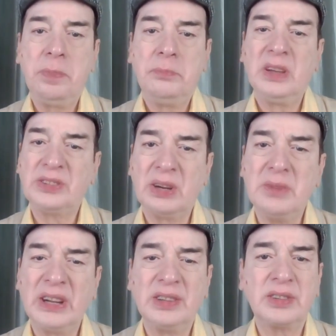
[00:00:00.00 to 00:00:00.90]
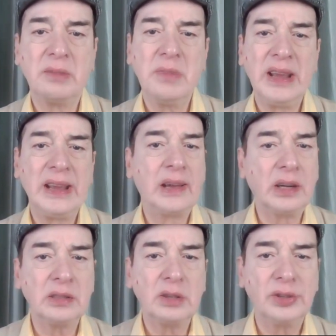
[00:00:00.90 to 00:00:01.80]
My stomach is rumbling. I
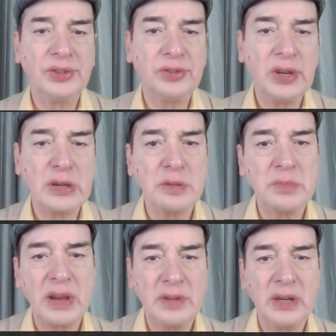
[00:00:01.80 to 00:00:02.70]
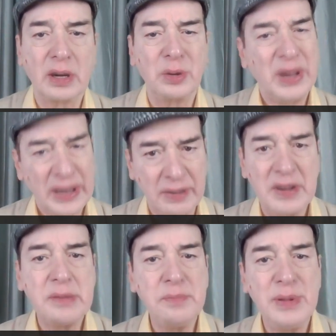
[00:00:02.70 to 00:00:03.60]
can't concentrate on my work. Do I give
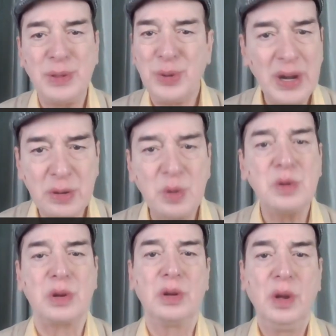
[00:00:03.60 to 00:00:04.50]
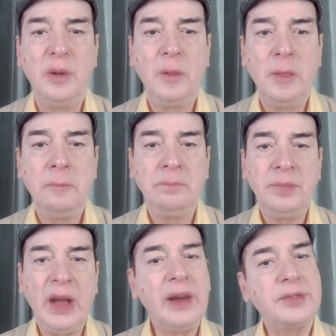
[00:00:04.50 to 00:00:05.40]
it up? No, I don't.
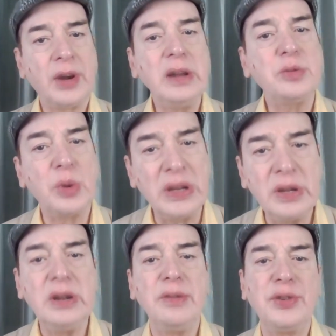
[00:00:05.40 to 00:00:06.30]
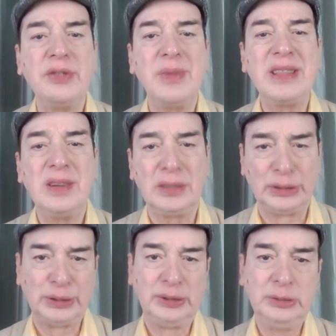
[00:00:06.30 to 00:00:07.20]
I tried 20 different
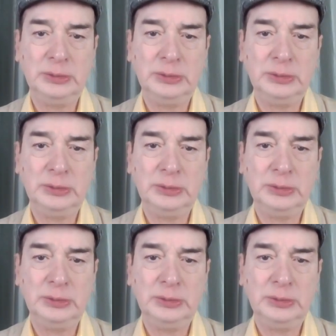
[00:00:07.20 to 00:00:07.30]
methods.